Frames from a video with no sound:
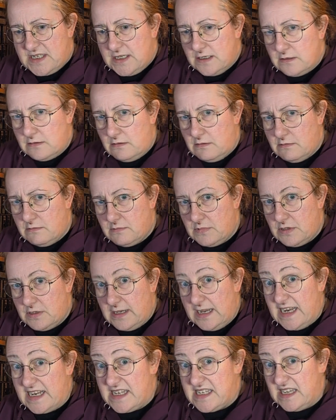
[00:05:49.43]
still
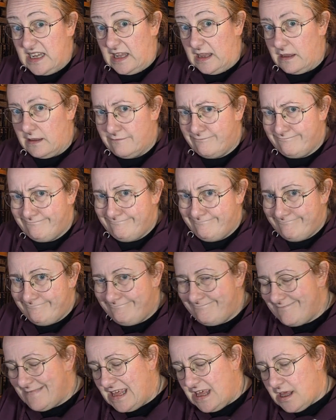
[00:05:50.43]
knitting.
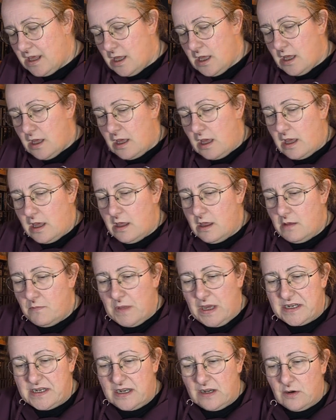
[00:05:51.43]

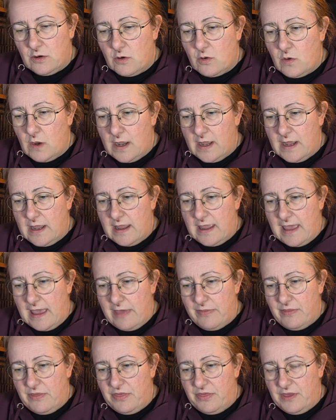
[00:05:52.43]
I didn't quite
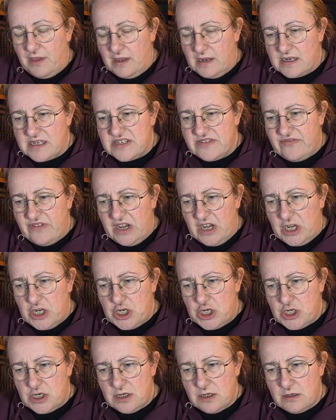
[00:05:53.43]
get the things
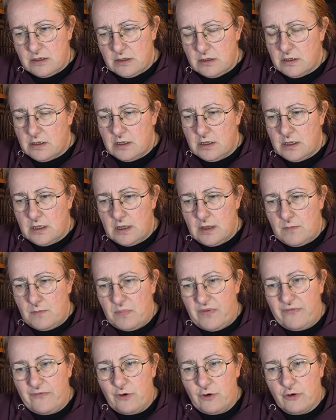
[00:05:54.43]
finished
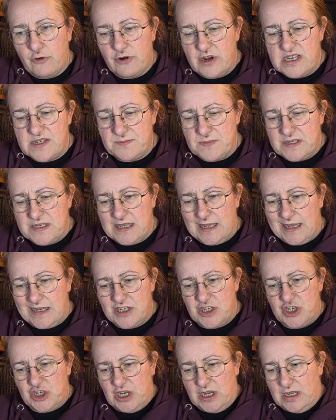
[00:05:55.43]
before Christmas
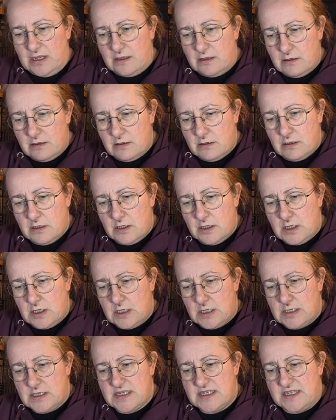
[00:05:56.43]
last year,
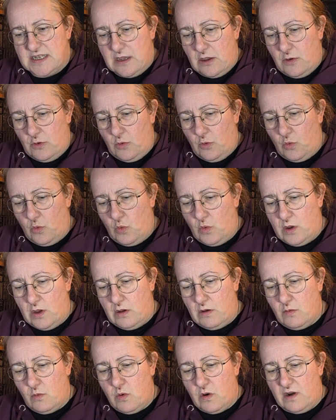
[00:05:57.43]
so
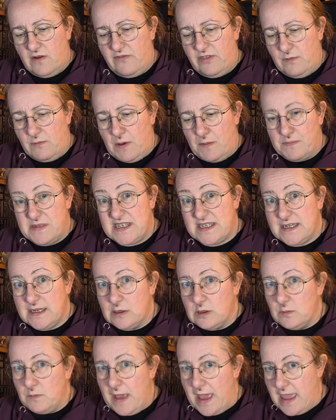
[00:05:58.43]
one of them I'm
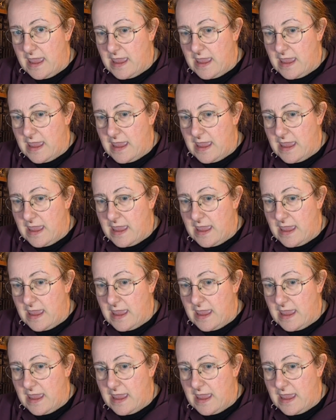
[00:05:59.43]
still